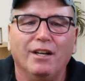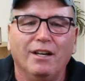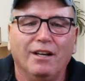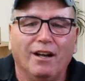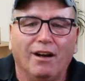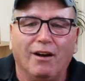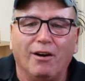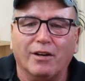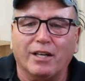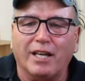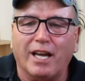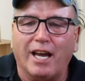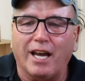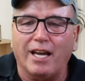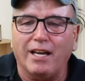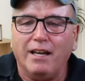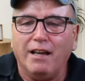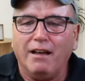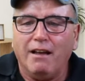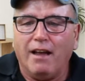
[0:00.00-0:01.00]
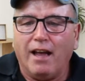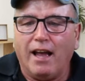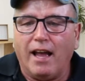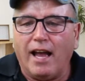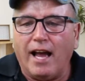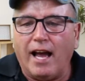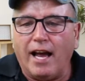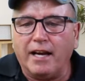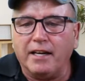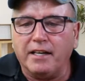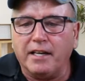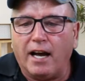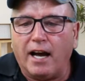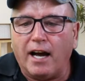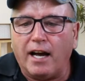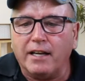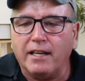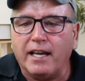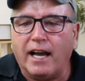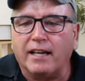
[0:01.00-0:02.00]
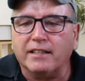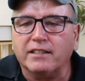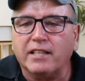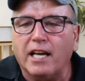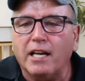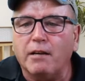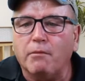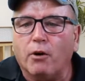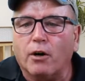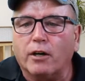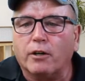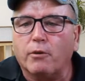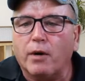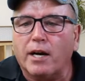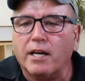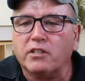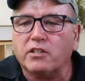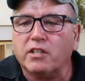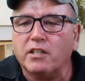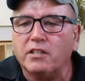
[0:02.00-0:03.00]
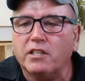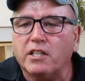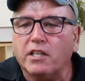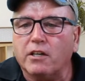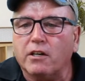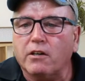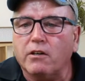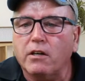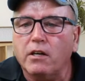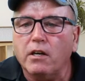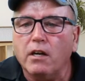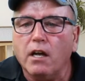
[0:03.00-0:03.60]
Okay, and yes, any more questions here?